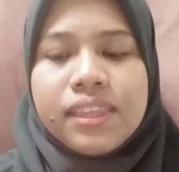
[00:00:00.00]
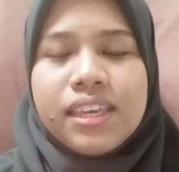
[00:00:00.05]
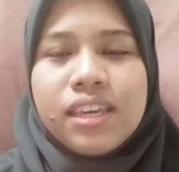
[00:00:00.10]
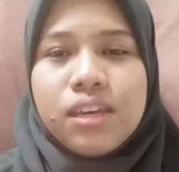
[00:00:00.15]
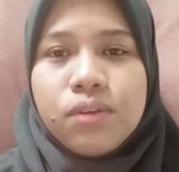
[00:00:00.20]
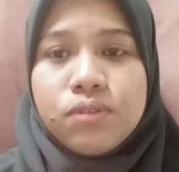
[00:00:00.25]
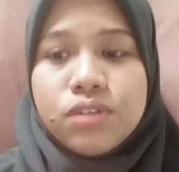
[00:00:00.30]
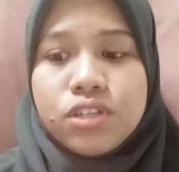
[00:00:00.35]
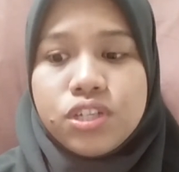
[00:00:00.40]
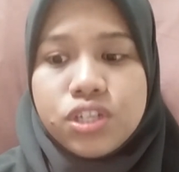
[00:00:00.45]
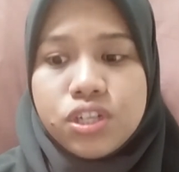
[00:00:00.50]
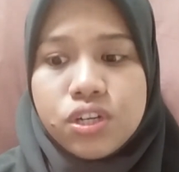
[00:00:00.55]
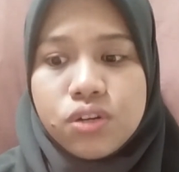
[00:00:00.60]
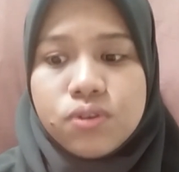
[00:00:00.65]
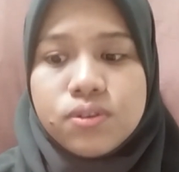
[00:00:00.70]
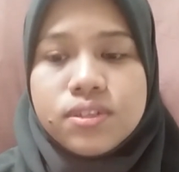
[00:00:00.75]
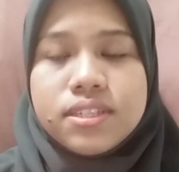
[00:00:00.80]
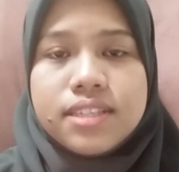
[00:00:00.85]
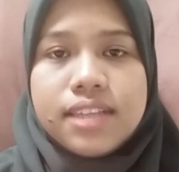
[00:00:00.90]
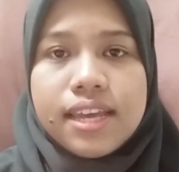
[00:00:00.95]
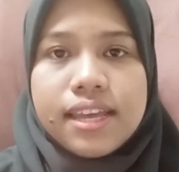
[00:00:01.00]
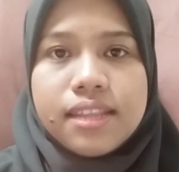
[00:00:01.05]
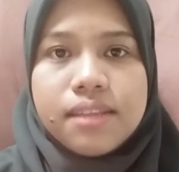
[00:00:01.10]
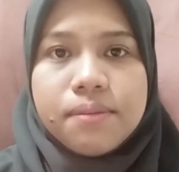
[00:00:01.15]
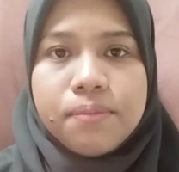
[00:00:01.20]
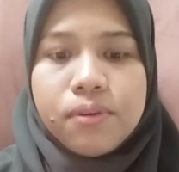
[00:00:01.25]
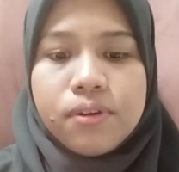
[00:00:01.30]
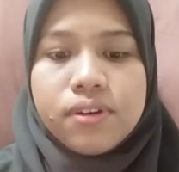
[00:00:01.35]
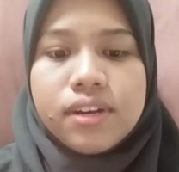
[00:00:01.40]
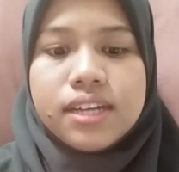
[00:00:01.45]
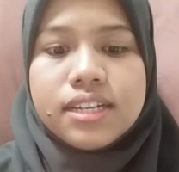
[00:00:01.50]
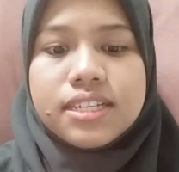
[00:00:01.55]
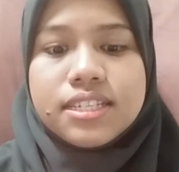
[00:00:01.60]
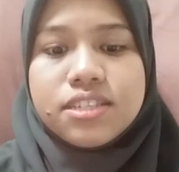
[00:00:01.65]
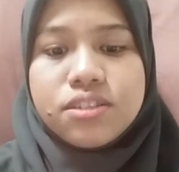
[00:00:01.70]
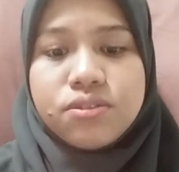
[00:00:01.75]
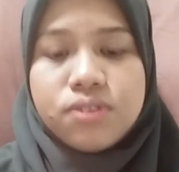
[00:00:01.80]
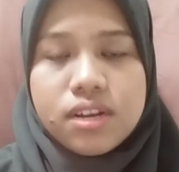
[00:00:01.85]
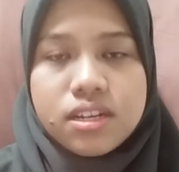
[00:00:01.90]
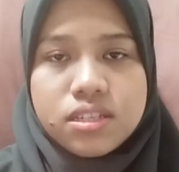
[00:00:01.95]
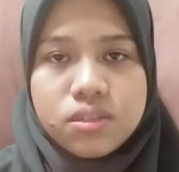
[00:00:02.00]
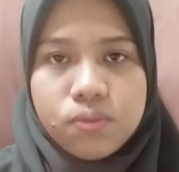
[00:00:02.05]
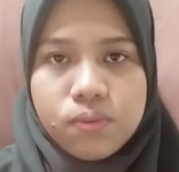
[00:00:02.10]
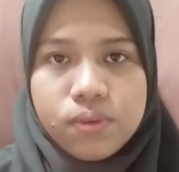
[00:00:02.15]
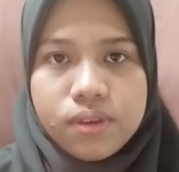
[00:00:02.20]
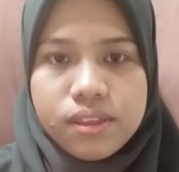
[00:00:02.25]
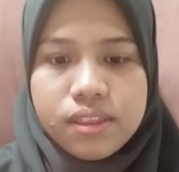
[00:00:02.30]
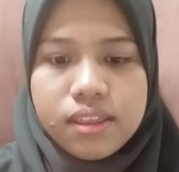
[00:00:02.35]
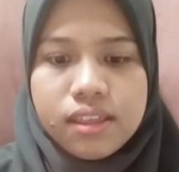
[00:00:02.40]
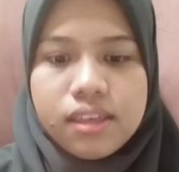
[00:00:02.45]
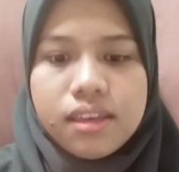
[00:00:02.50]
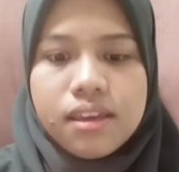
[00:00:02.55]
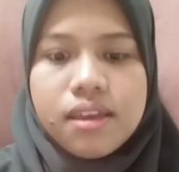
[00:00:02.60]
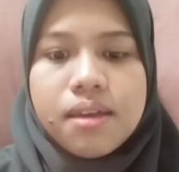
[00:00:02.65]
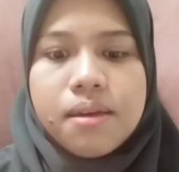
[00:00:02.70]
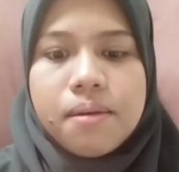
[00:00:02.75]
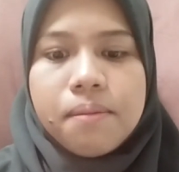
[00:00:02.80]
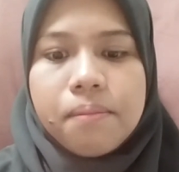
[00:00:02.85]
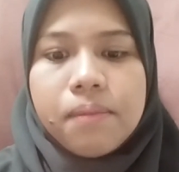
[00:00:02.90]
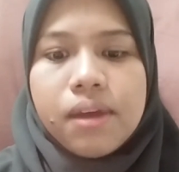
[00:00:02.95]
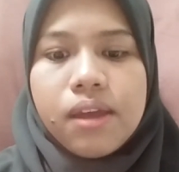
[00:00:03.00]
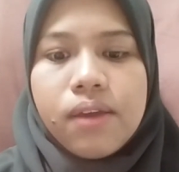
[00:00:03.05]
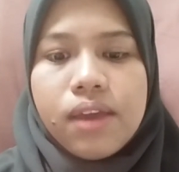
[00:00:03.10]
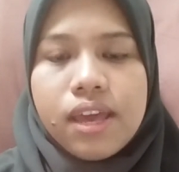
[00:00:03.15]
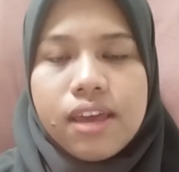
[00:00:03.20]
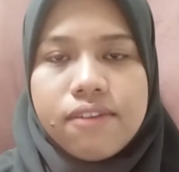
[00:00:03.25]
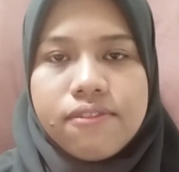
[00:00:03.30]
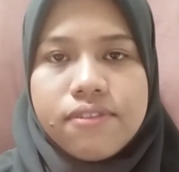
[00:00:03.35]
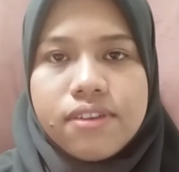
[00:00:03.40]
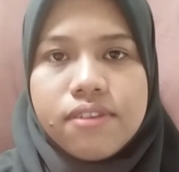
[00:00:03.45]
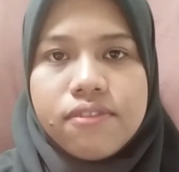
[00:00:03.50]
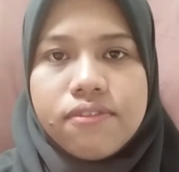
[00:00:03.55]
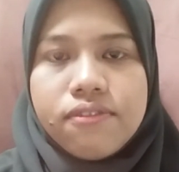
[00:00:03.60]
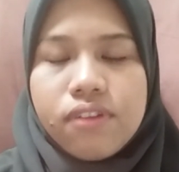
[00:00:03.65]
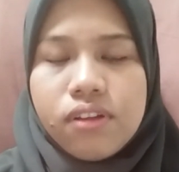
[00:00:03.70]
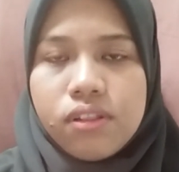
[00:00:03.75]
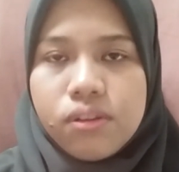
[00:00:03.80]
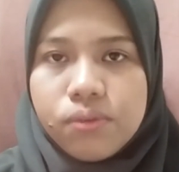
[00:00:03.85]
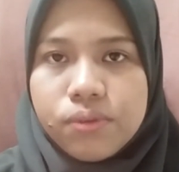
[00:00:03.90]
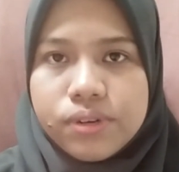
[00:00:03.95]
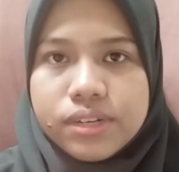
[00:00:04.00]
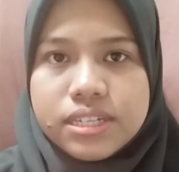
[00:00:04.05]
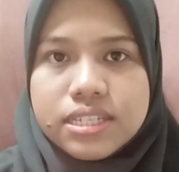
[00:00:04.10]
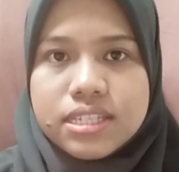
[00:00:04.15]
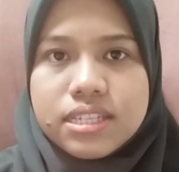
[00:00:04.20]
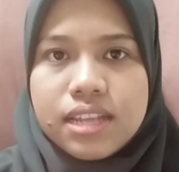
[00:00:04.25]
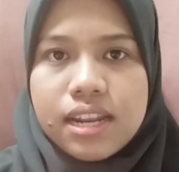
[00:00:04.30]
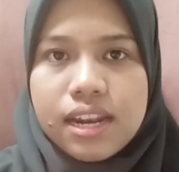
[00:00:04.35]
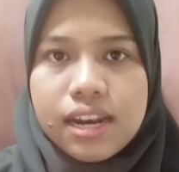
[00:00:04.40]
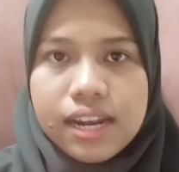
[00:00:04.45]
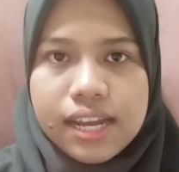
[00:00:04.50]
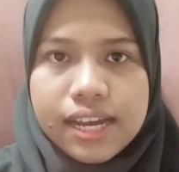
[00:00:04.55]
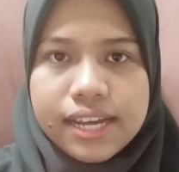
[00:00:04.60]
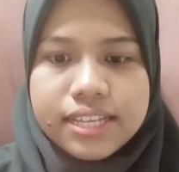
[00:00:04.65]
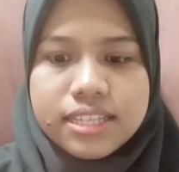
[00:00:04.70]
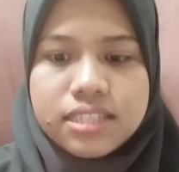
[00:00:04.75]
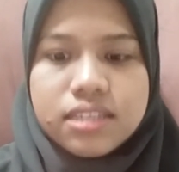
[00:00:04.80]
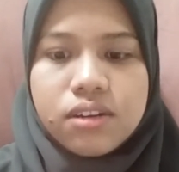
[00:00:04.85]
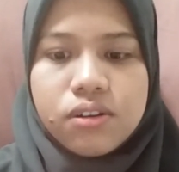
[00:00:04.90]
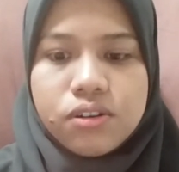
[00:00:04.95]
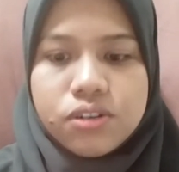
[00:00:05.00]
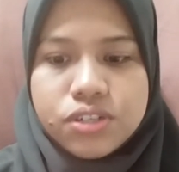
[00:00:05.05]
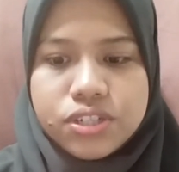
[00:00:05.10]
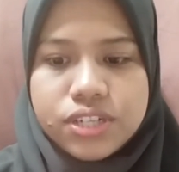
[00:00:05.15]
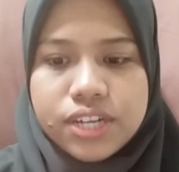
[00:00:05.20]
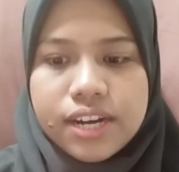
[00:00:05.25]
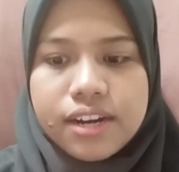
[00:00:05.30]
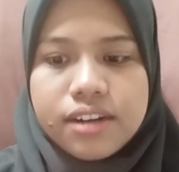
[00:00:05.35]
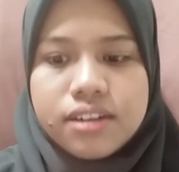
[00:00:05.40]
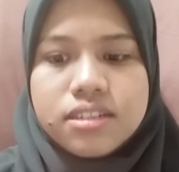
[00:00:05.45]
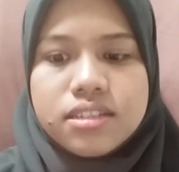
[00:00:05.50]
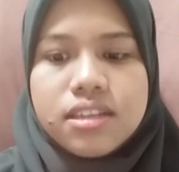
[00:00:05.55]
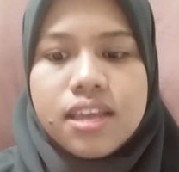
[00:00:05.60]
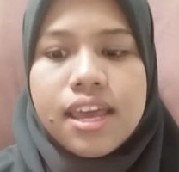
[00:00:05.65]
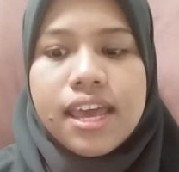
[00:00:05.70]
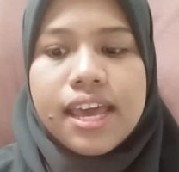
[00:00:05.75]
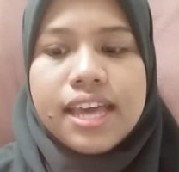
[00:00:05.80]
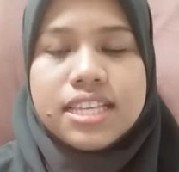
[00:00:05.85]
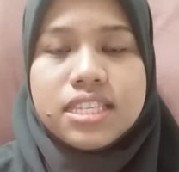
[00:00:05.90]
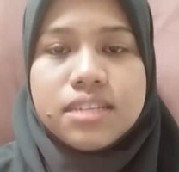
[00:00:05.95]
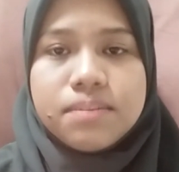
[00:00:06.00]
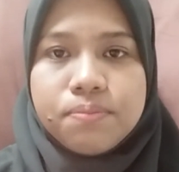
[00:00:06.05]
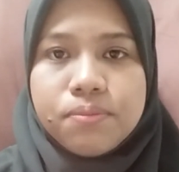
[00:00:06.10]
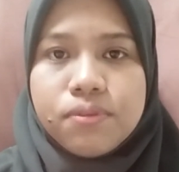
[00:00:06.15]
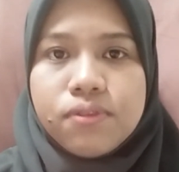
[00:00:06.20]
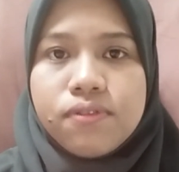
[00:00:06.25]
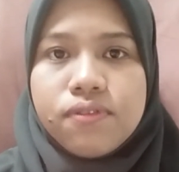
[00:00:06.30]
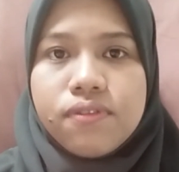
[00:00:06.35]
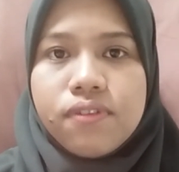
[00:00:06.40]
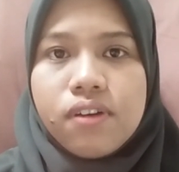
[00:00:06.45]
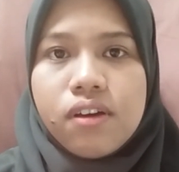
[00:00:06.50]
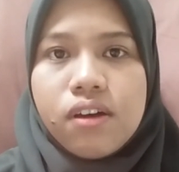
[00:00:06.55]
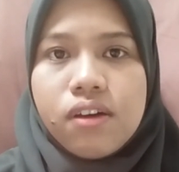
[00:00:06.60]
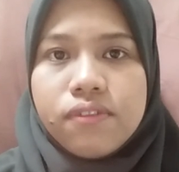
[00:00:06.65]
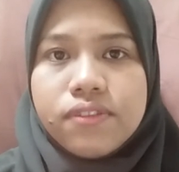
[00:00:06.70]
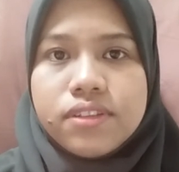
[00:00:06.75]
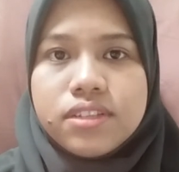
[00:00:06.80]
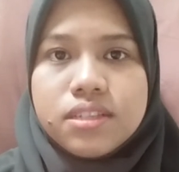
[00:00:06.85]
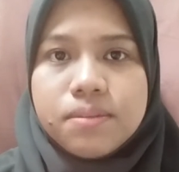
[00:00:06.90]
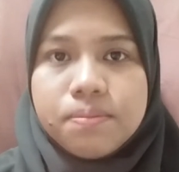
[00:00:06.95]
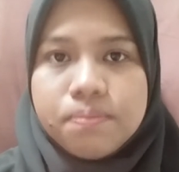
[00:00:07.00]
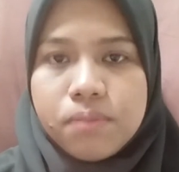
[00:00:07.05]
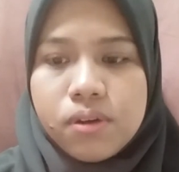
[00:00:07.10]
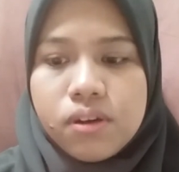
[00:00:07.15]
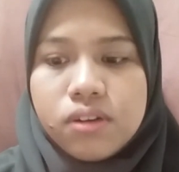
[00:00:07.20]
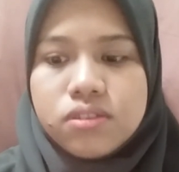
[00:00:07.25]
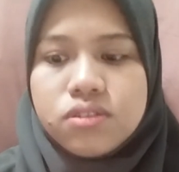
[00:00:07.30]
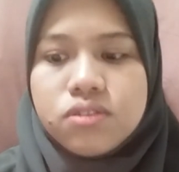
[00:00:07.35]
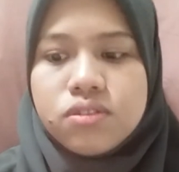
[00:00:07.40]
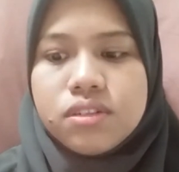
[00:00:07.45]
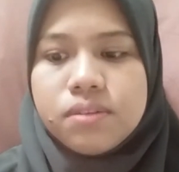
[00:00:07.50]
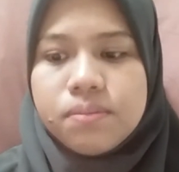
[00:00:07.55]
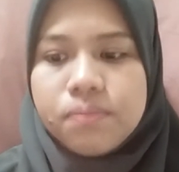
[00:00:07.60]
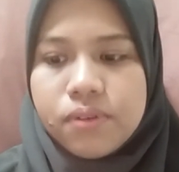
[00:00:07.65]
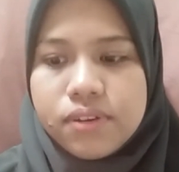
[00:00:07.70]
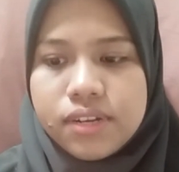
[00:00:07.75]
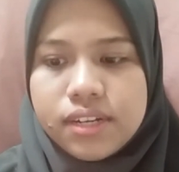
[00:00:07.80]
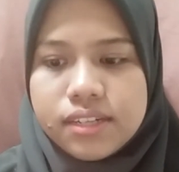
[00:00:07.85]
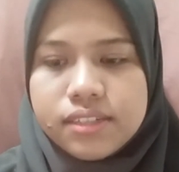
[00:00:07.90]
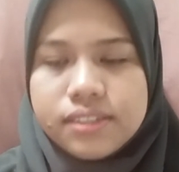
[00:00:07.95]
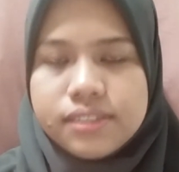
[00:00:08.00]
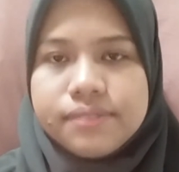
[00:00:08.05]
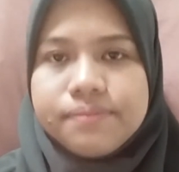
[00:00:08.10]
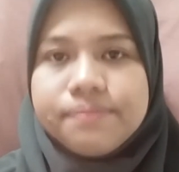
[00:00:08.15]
It will show that the product is trustworthy by having followers, likes, or shares as the proof of the support to the product.